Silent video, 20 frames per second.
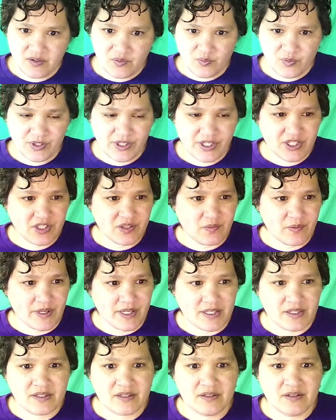production
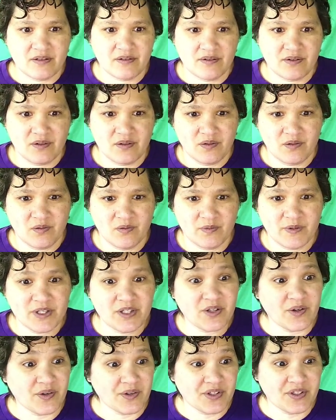rates,
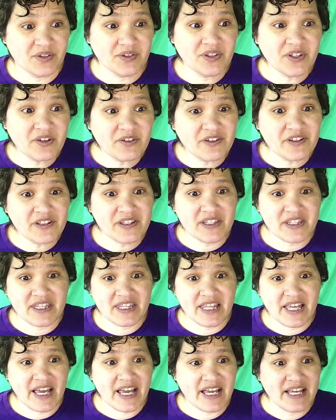results. You'll notice
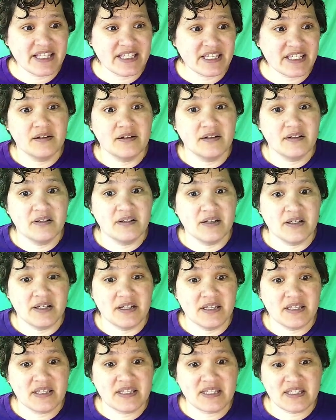that
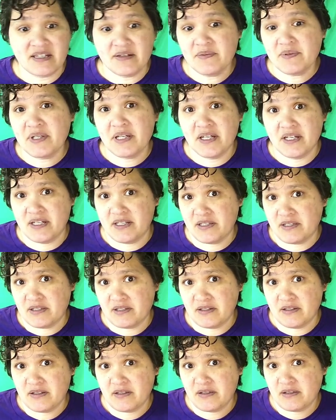in some
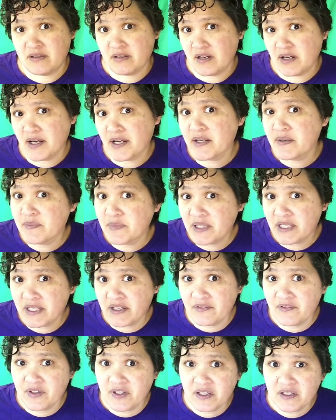cases, I am
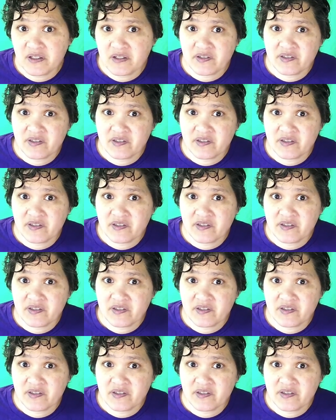giving